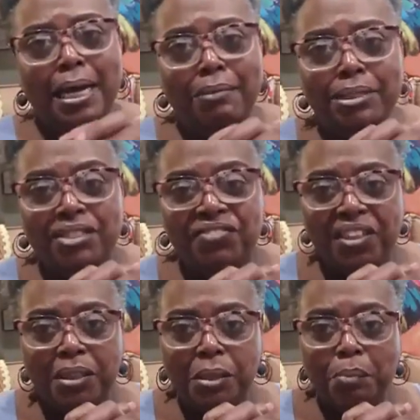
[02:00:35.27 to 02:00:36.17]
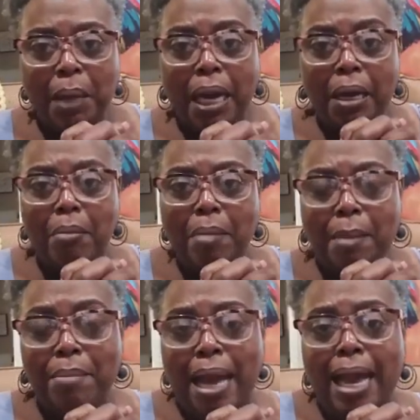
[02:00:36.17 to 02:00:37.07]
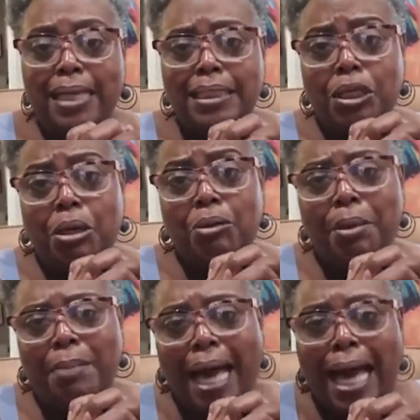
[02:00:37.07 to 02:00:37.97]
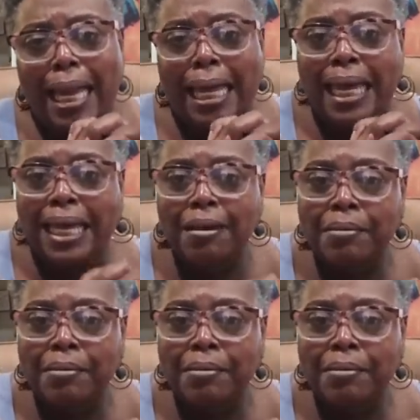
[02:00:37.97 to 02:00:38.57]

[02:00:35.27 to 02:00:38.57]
I was going to pack up my bags and go to Bali.